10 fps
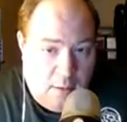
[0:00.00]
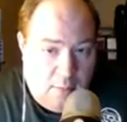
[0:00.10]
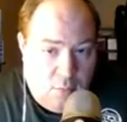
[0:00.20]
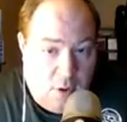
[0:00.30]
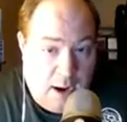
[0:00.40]

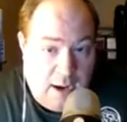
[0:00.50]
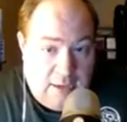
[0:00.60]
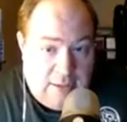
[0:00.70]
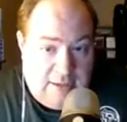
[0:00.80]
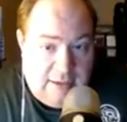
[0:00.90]
where I
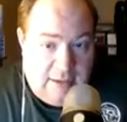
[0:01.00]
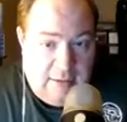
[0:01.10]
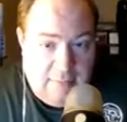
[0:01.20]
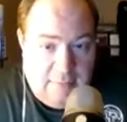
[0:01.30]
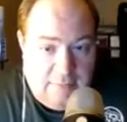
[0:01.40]
see
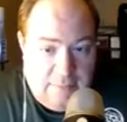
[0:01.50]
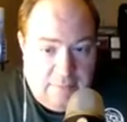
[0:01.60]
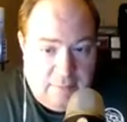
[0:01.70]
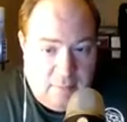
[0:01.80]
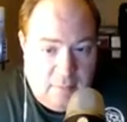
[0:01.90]

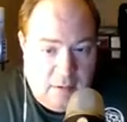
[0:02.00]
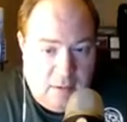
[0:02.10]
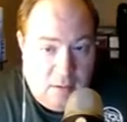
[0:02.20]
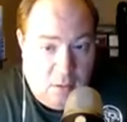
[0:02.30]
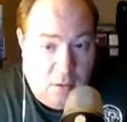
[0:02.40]

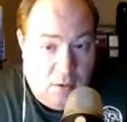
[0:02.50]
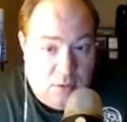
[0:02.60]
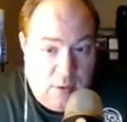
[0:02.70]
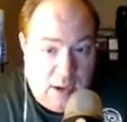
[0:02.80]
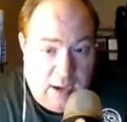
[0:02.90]

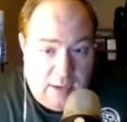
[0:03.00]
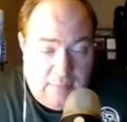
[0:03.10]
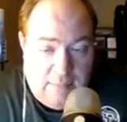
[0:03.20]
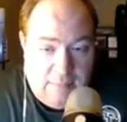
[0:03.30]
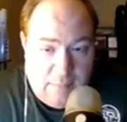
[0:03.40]
Launch Bay
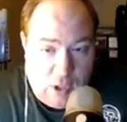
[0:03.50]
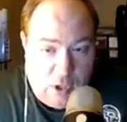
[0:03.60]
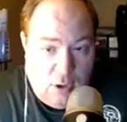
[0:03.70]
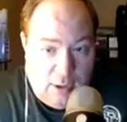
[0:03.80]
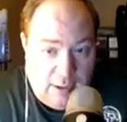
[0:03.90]

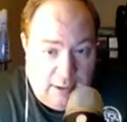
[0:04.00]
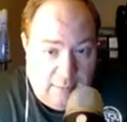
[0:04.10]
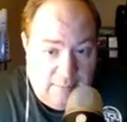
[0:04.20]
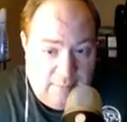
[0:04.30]
currently